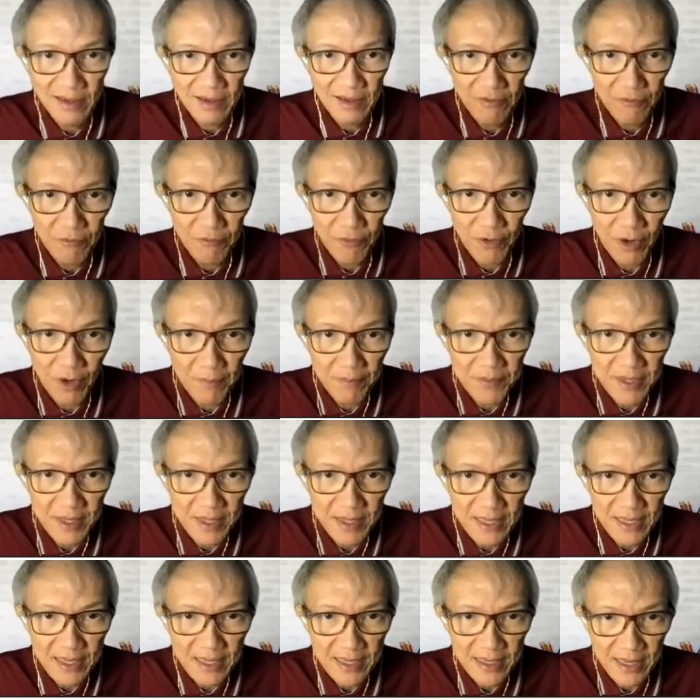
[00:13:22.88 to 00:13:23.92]
from the
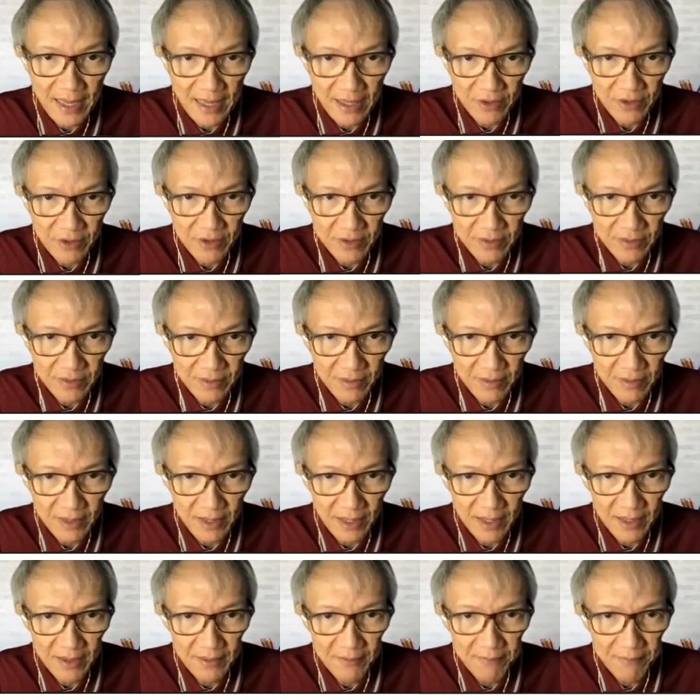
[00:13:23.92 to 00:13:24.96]
index,
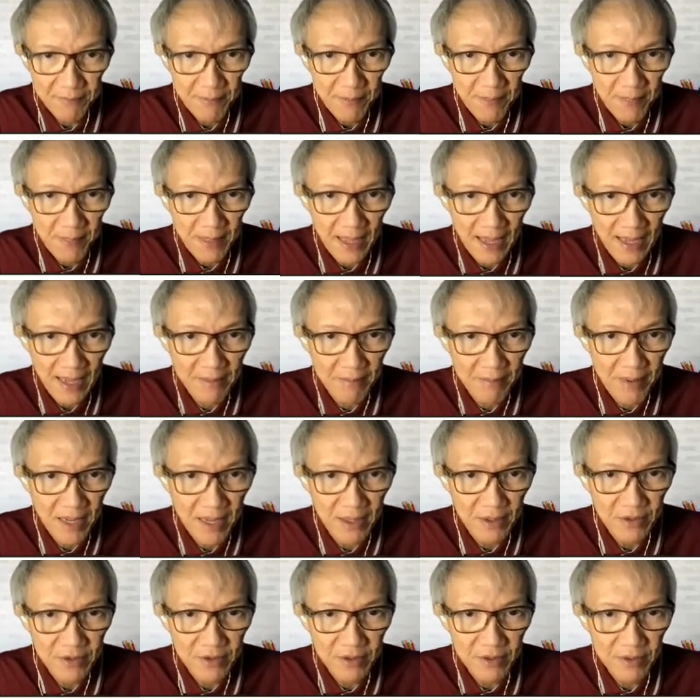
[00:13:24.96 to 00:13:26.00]
okay, and the
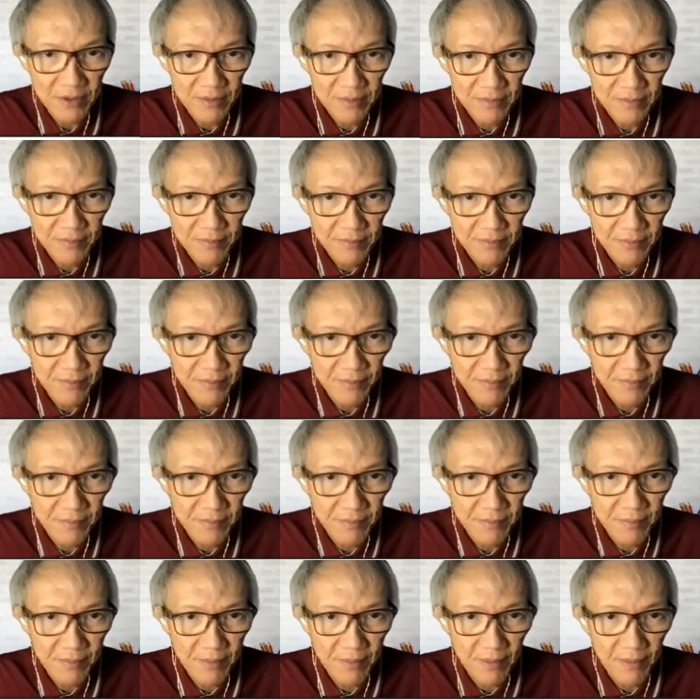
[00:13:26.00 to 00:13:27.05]
base.
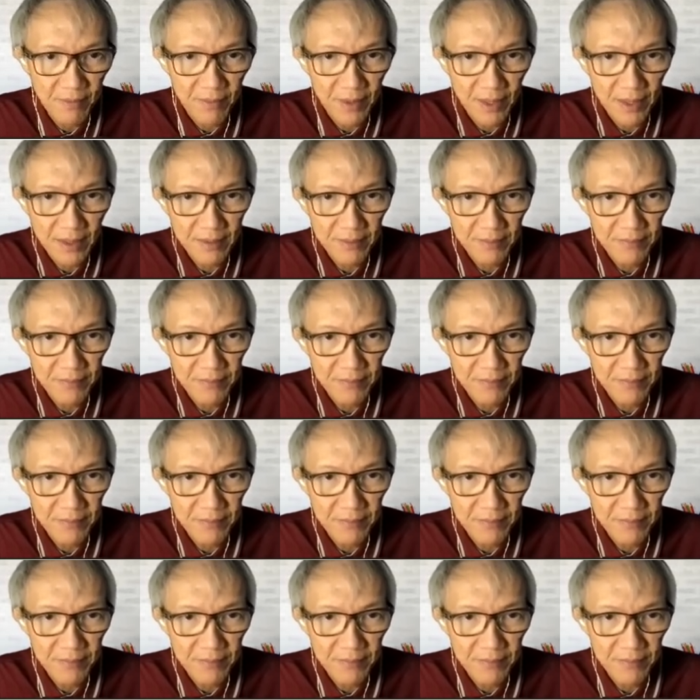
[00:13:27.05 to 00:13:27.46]
All right.